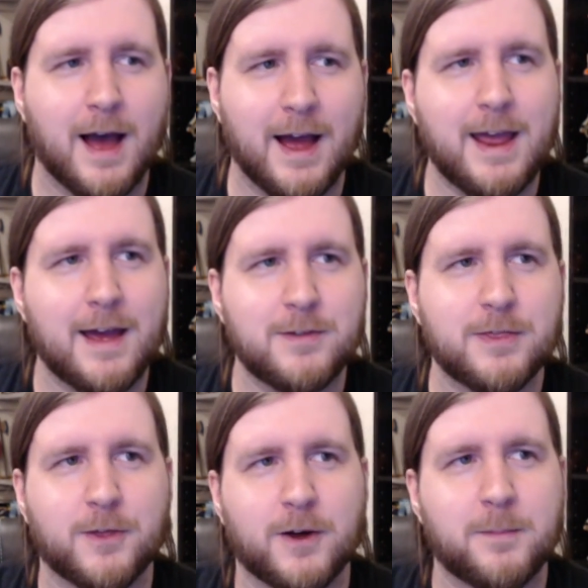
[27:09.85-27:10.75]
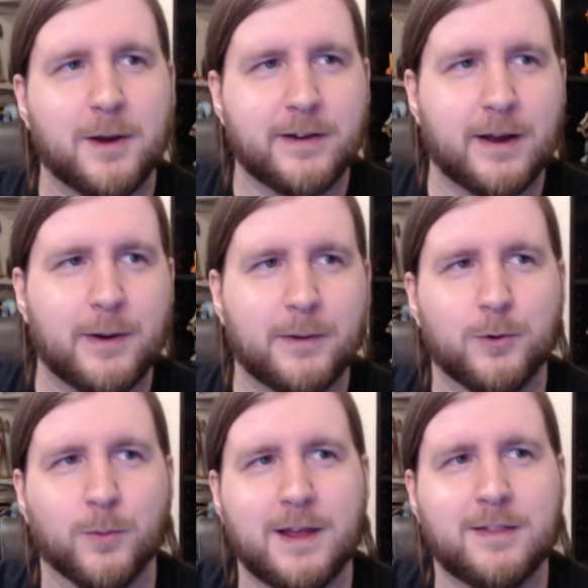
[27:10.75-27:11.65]
I haven't thought about how I
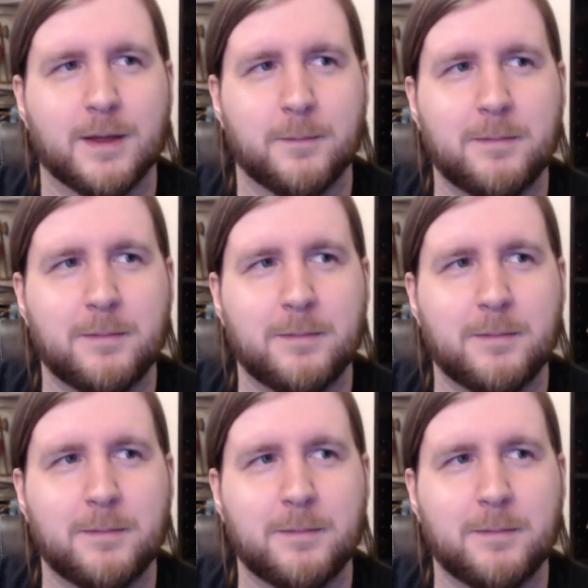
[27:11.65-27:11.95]
would rank them.